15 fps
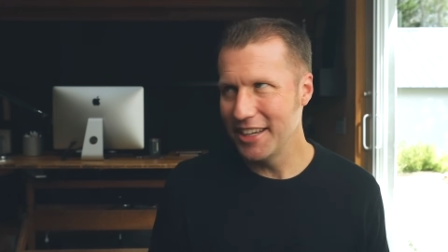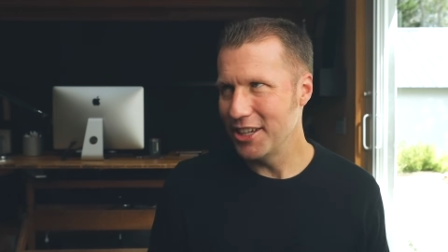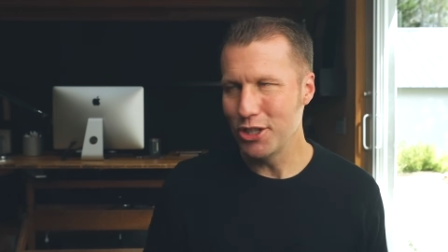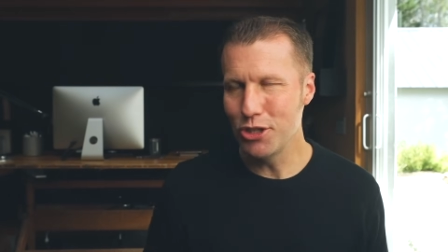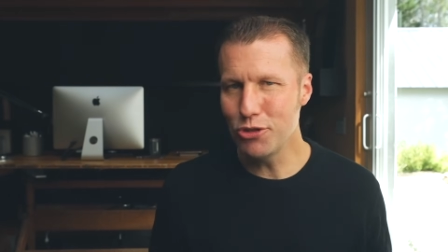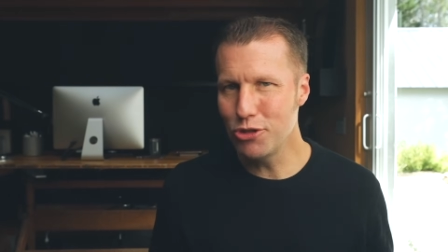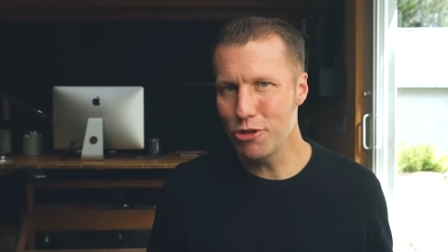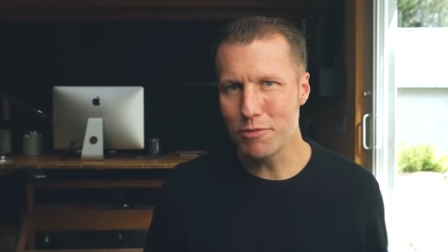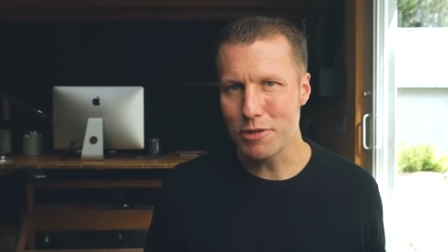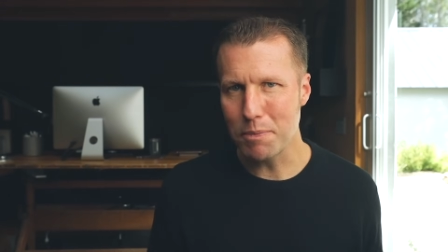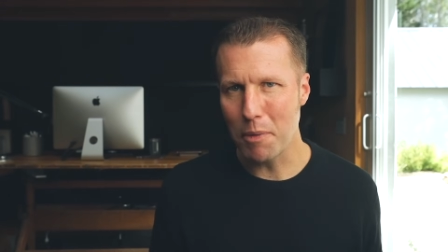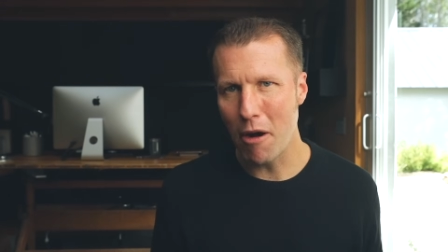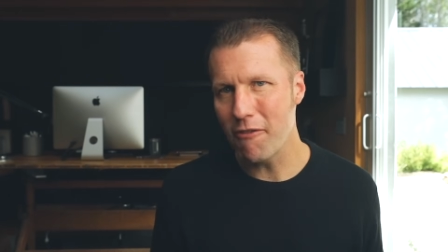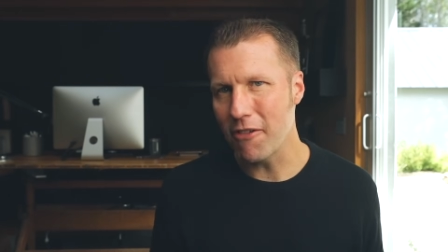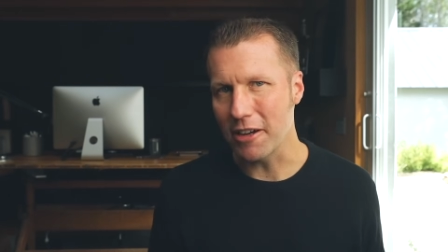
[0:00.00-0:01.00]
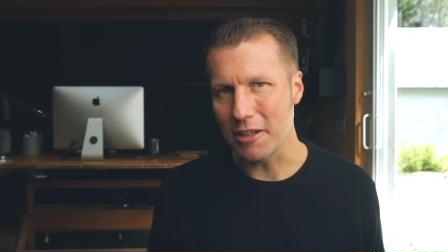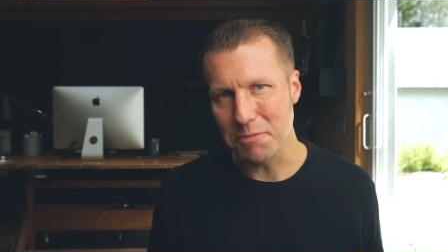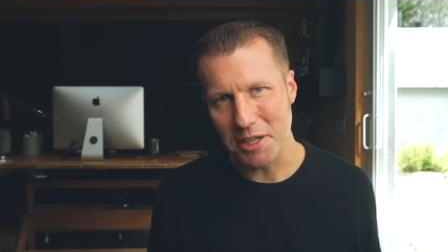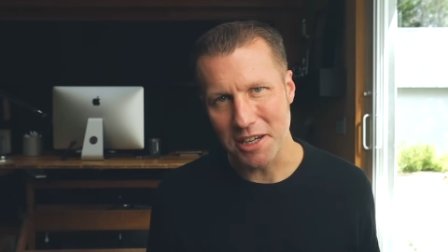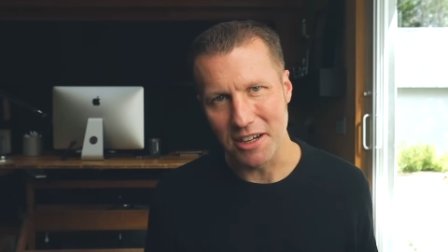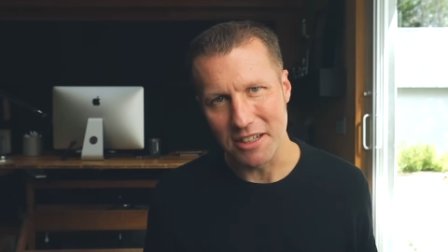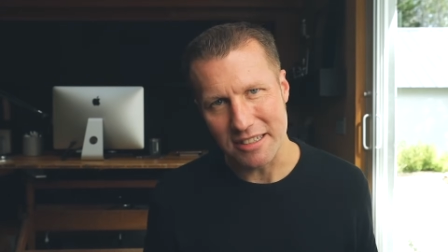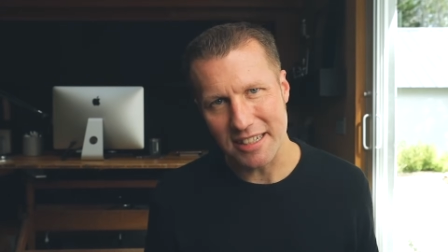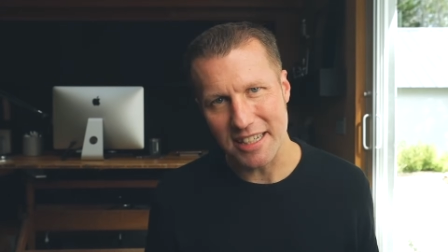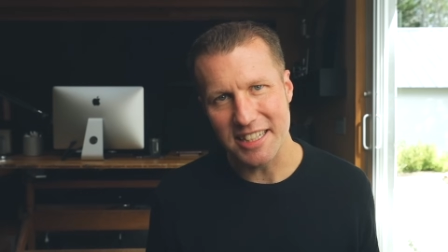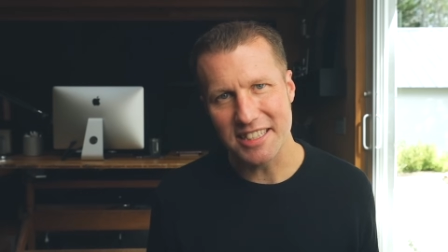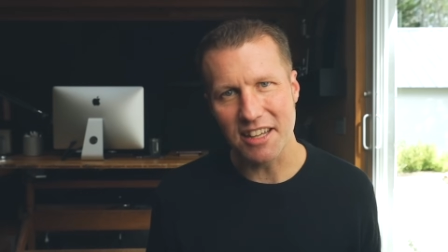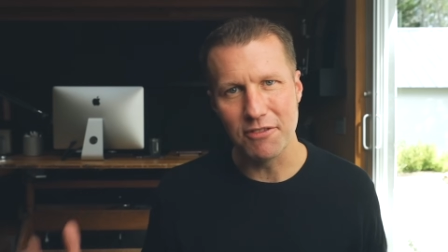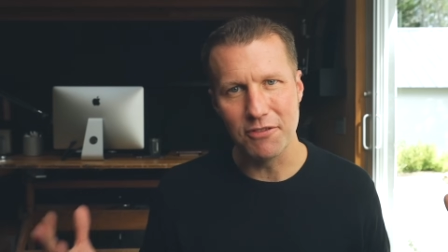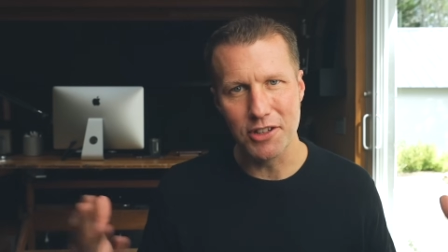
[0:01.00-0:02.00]
YouTube's perfect because
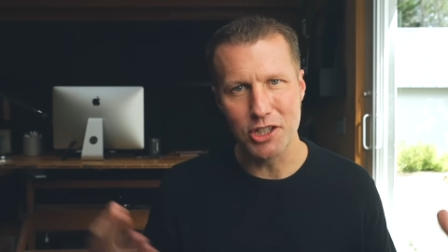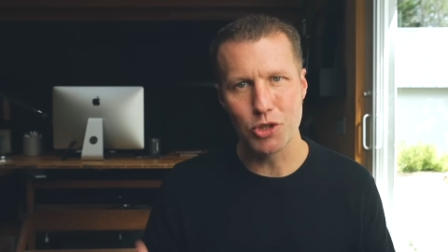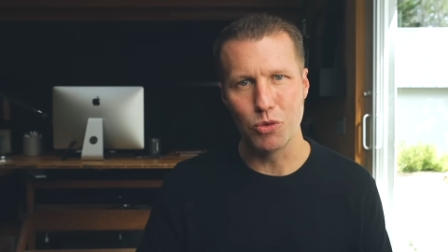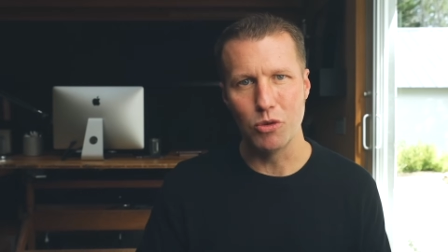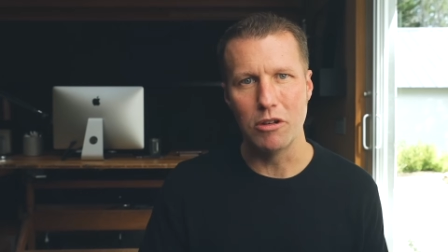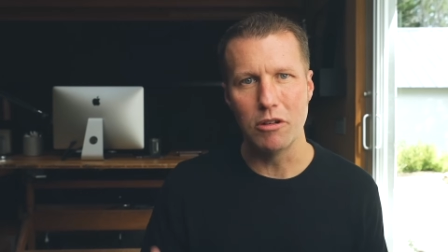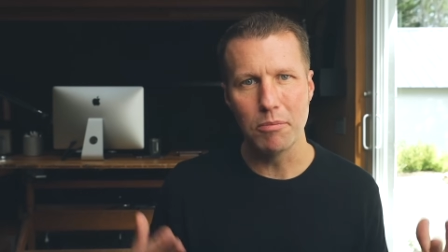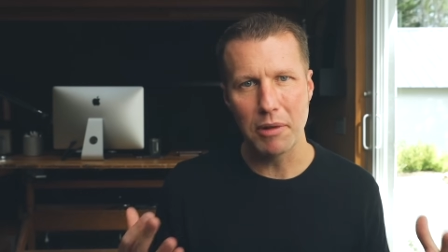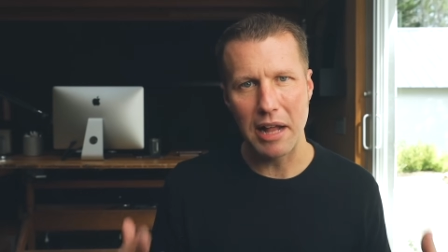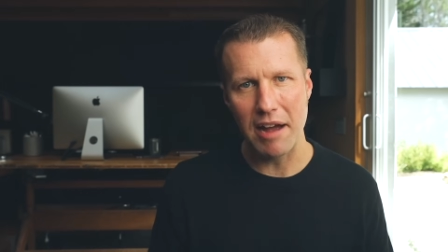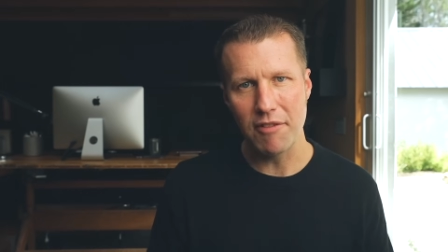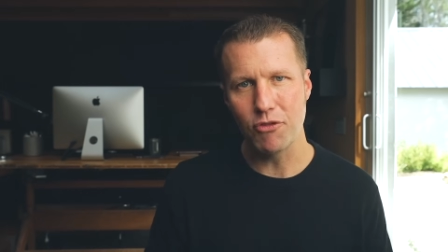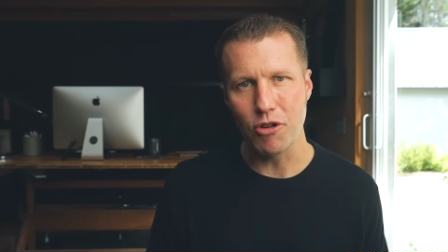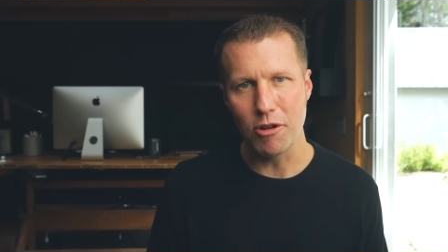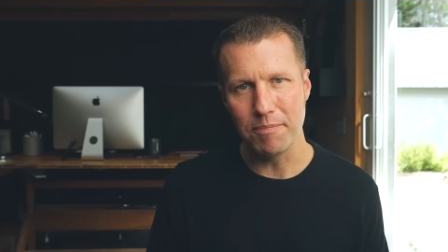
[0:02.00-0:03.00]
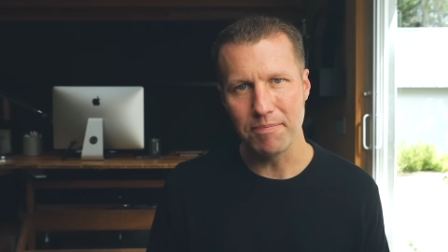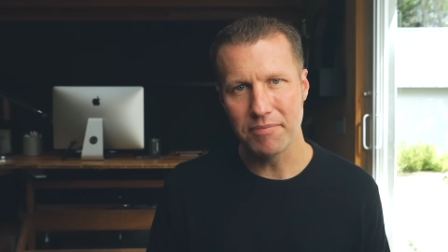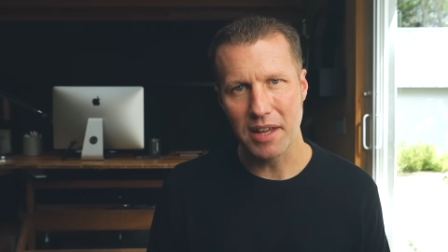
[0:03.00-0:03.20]
it's a visual platform,